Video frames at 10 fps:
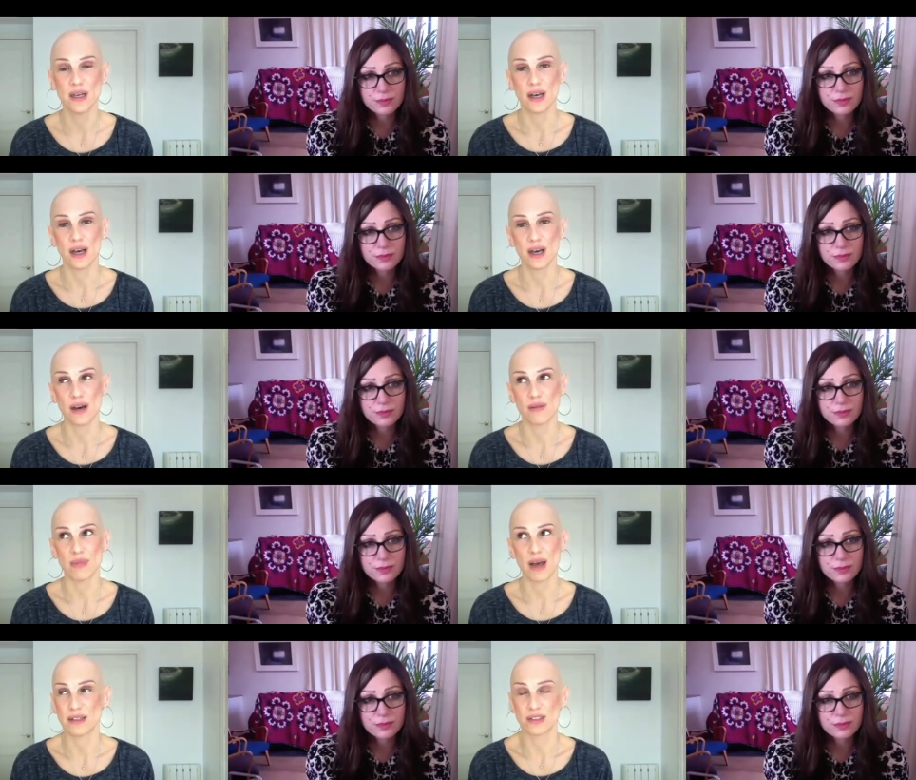
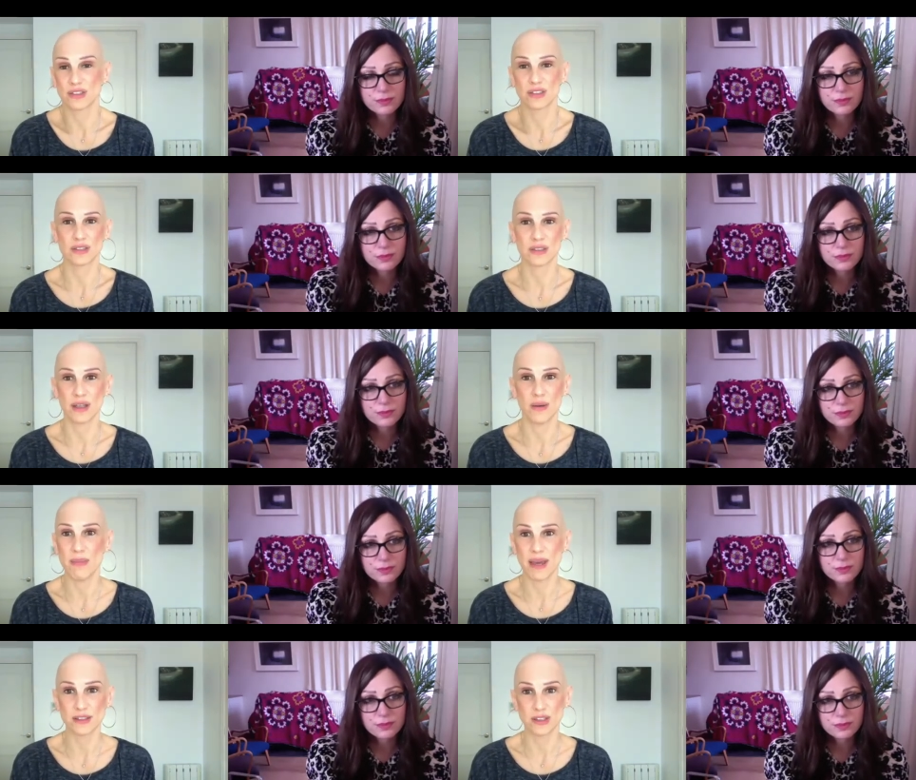Speaker 1: Um, and it's just, it
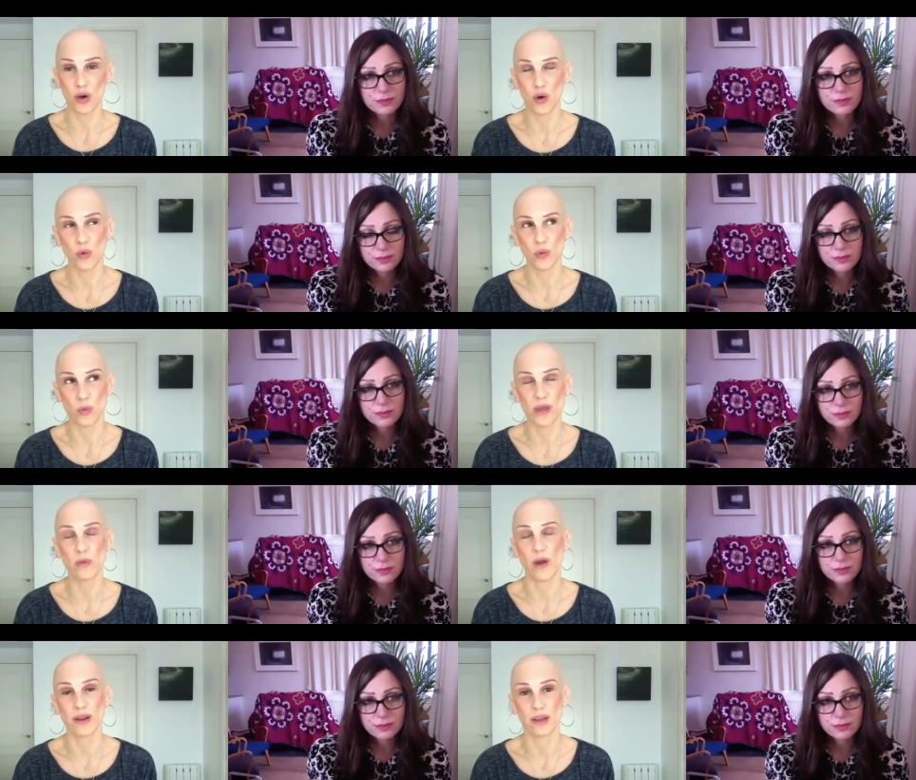makes the whole wig
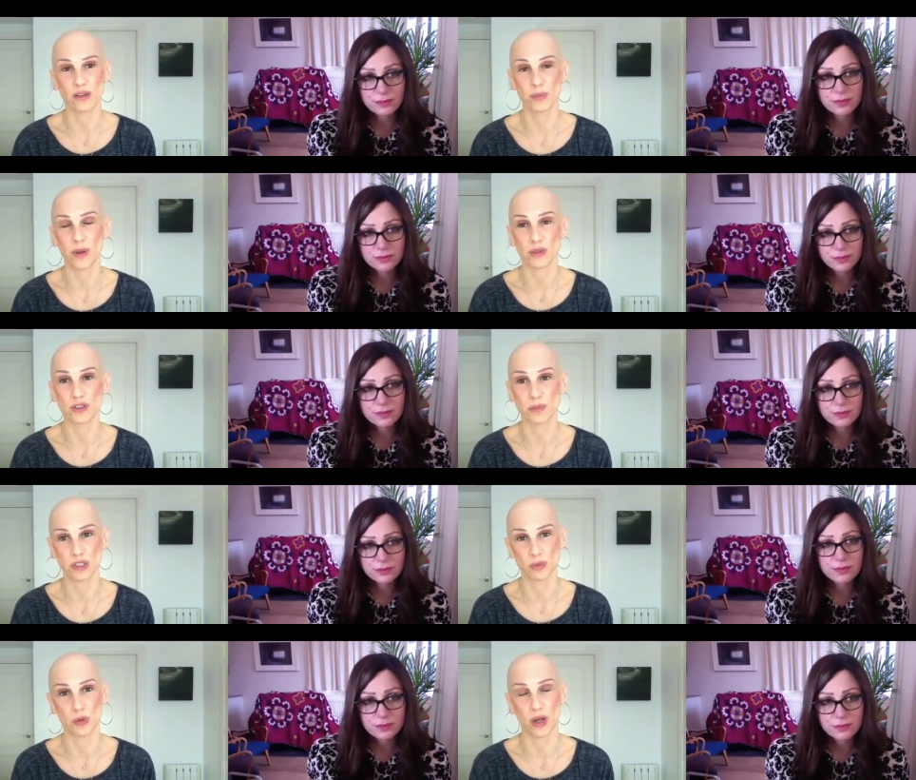wearing experience
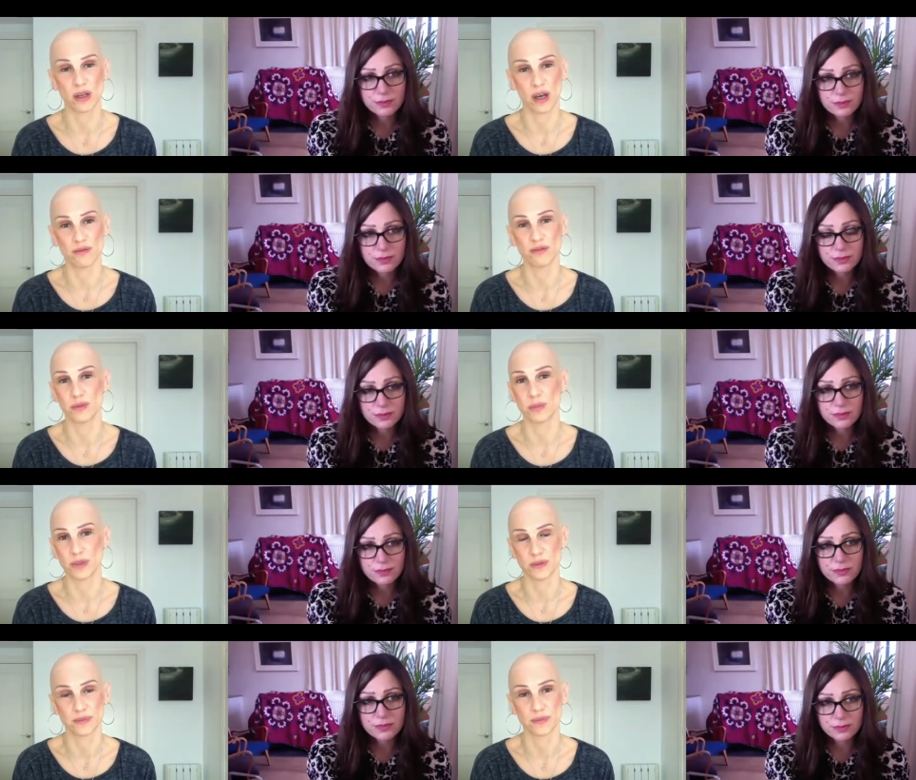much more
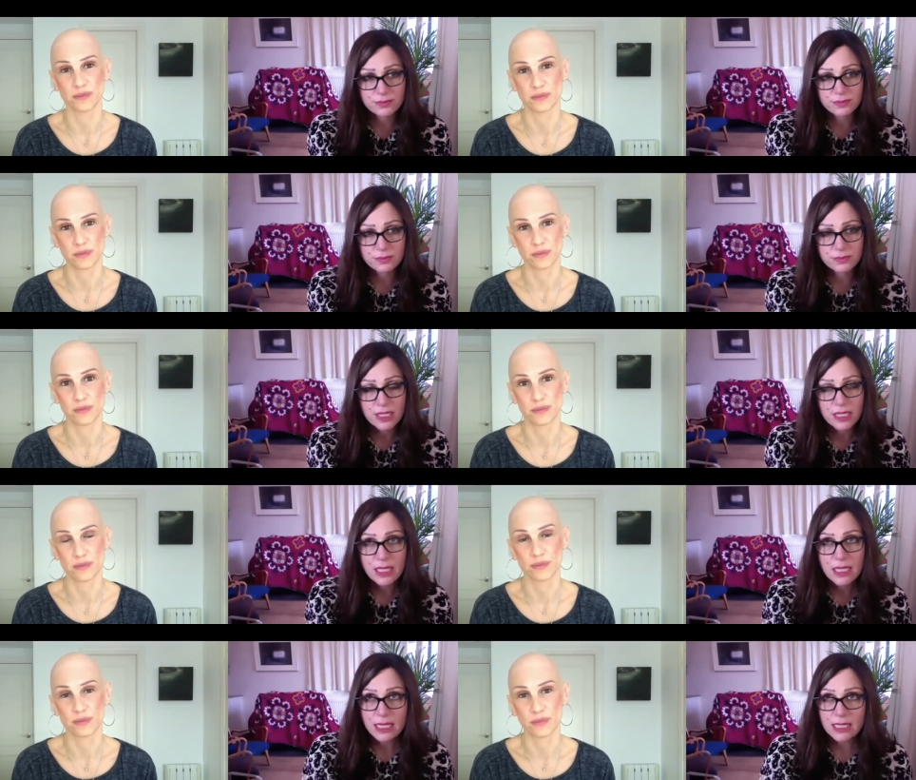uncomfortable. Mm.
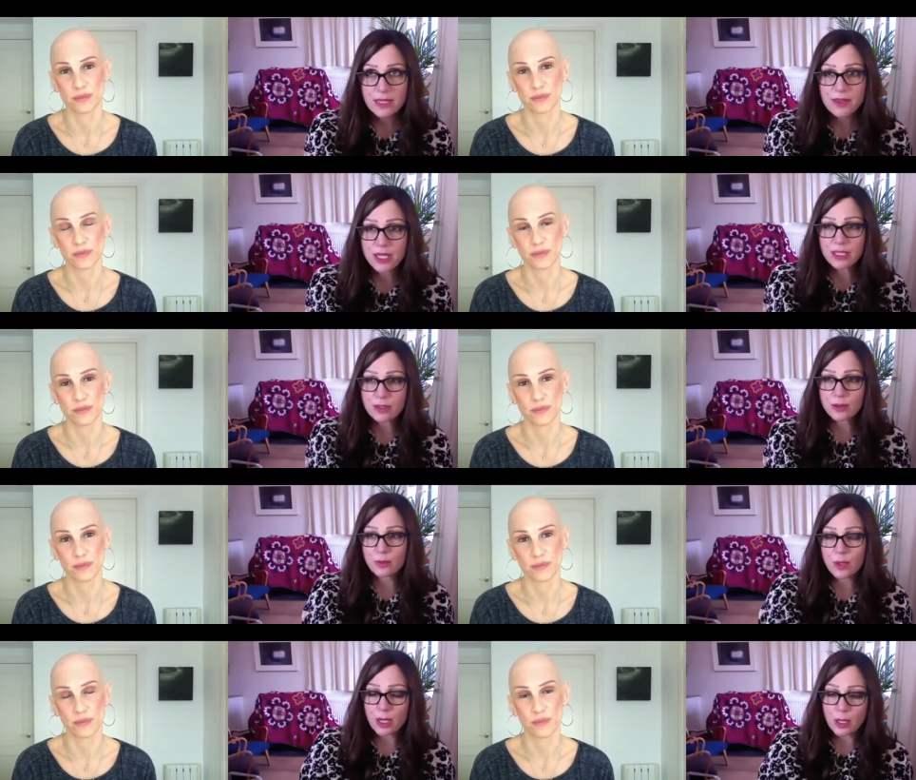
Speaker 2: And I think
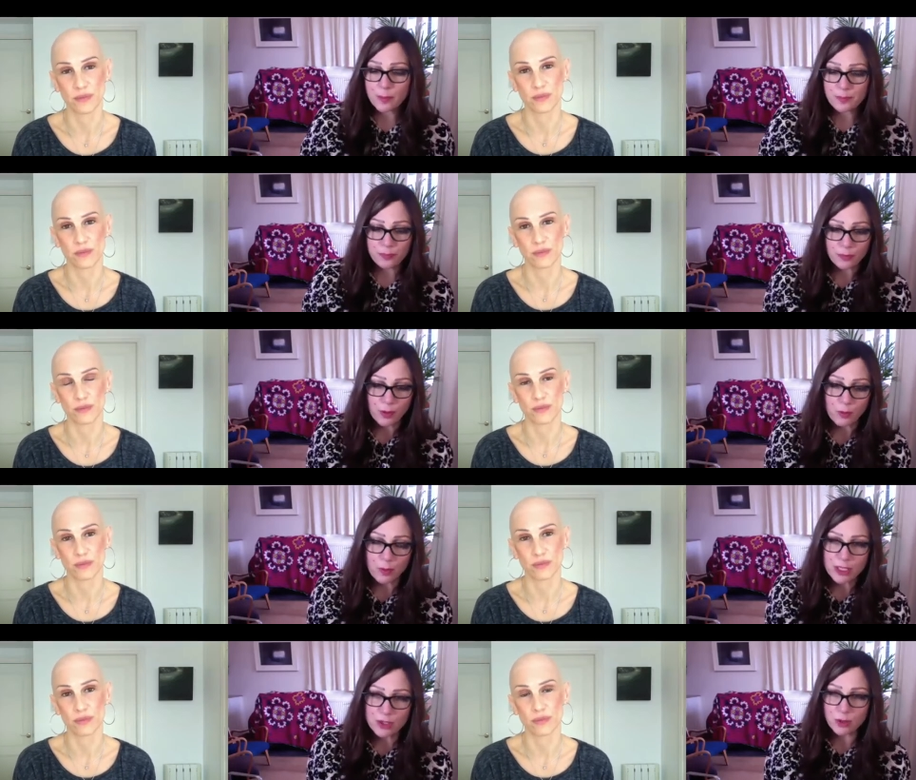um,
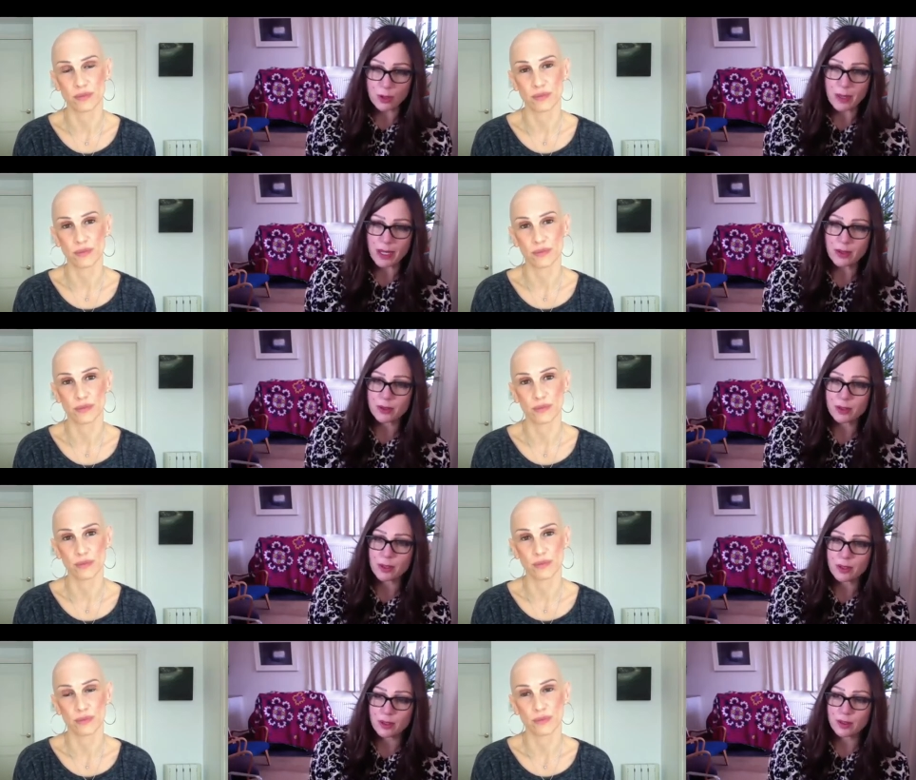when we talk about
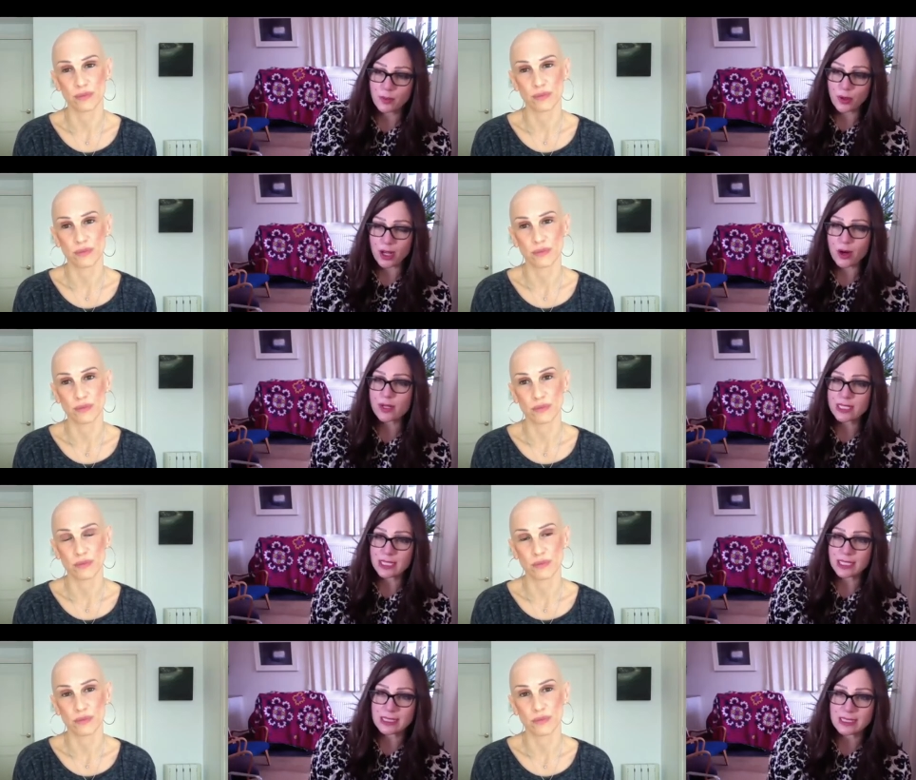
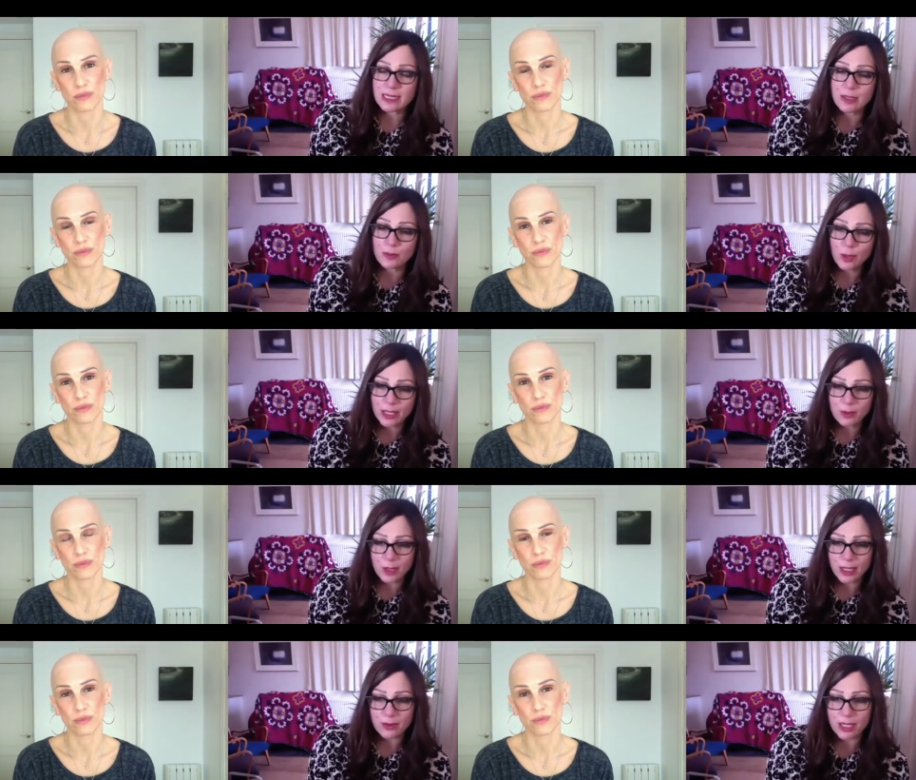priorities in wig
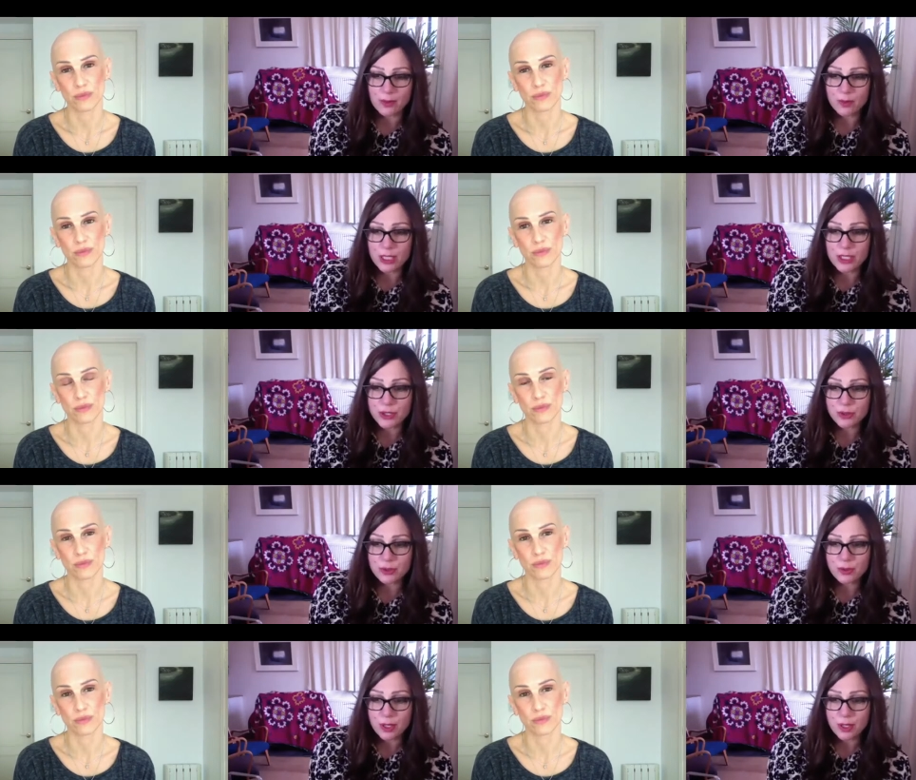wearing, we do